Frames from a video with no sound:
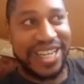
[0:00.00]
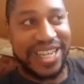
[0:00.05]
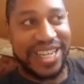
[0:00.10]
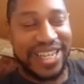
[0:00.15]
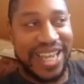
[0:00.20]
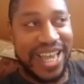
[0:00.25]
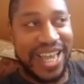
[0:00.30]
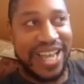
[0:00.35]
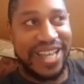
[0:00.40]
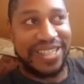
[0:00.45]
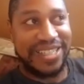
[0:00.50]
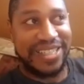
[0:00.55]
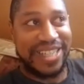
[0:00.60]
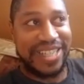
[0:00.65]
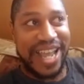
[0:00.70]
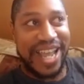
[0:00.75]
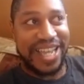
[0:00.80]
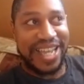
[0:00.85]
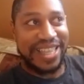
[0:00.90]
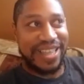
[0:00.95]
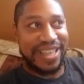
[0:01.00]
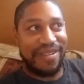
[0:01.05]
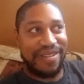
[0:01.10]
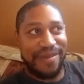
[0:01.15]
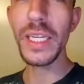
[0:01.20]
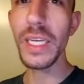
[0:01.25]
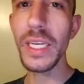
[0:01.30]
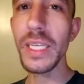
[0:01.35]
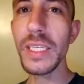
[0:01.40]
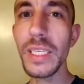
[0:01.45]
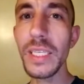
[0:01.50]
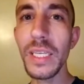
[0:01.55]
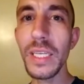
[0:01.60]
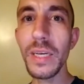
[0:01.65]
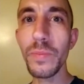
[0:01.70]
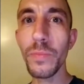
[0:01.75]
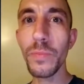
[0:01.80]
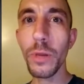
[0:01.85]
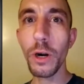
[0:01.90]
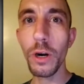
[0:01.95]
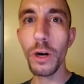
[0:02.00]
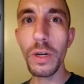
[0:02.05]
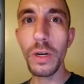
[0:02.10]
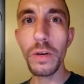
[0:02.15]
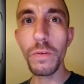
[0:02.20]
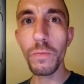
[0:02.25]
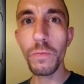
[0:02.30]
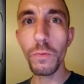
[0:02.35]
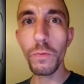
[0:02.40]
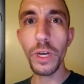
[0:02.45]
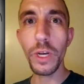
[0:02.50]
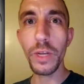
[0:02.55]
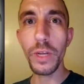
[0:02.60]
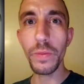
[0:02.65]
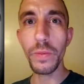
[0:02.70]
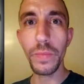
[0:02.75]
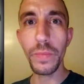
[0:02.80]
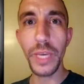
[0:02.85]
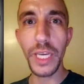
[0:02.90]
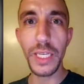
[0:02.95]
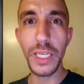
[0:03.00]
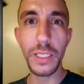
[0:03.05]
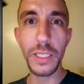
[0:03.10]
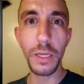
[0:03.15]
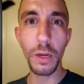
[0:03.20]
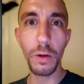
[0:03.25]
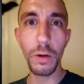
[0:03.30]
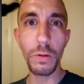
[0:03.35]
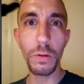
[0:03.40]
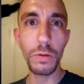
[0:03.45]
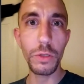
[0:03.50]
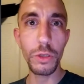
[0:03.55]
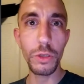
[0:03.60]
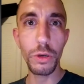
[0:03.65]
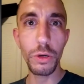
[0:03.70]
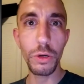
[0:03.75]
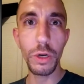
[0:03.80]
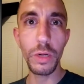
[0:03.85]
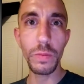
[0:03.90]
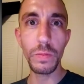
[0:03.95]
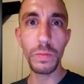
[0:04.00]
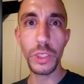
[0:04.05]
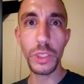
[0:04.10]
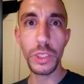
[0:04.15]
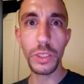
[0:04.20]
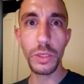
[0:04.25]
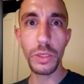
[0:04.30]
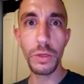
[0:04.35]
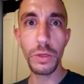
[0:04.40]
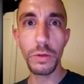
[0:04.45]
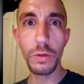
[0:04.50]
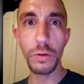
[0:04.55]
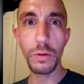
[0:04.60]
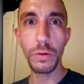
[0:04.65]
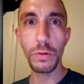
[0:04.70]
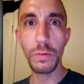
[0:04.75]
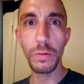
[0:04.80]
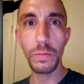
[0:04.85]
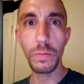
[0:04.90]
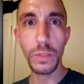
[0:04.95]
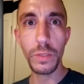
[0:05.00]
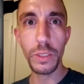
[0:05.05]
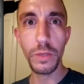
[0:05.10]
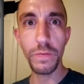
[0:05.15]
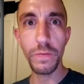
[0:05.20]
Well, isn't that part of what makes Donald Trump so fun